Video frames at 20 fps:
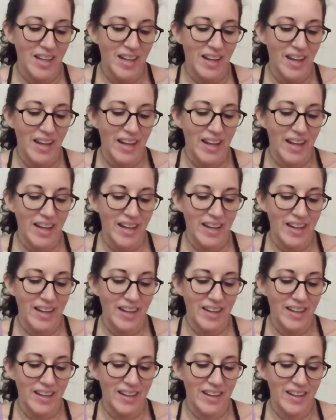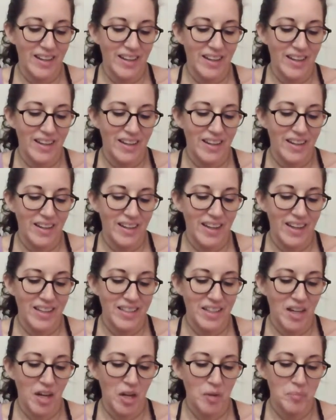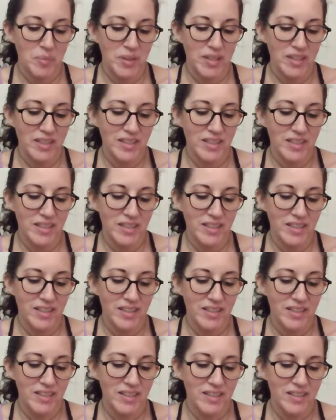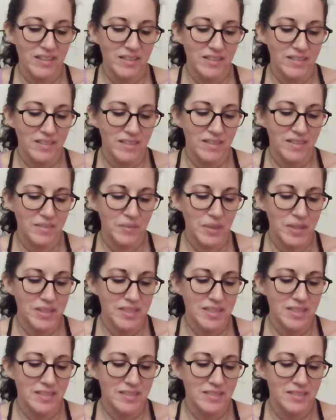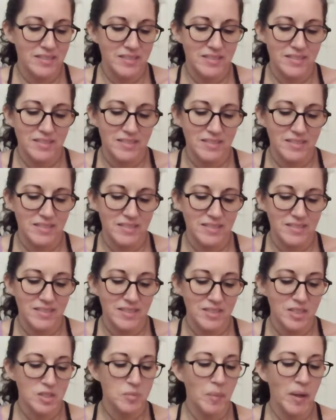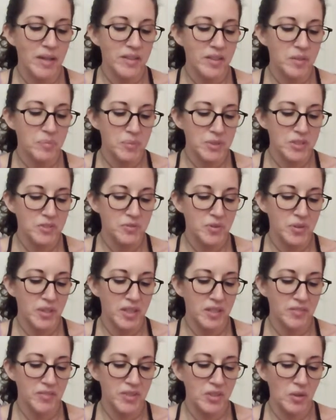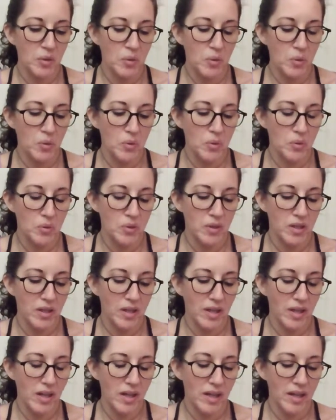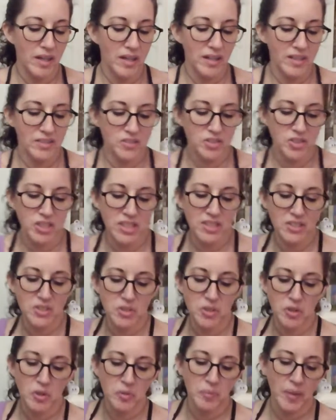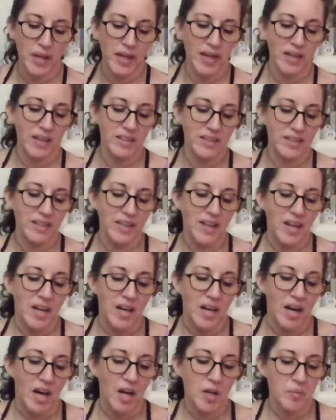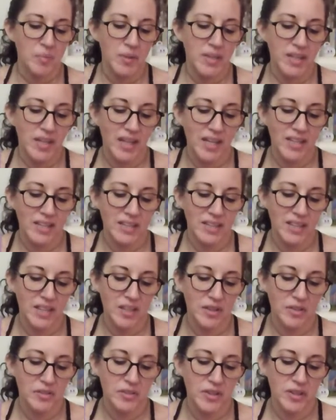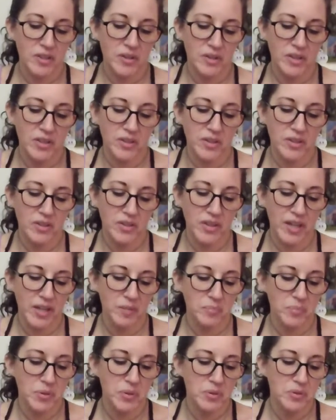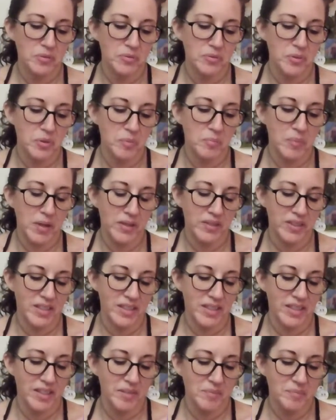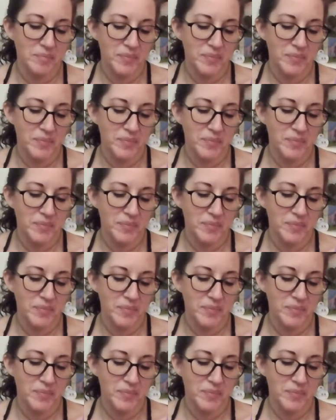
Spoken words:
and humming, what? Smiling blissfully, even old G Doom and humming an ethereal and beautiful melody.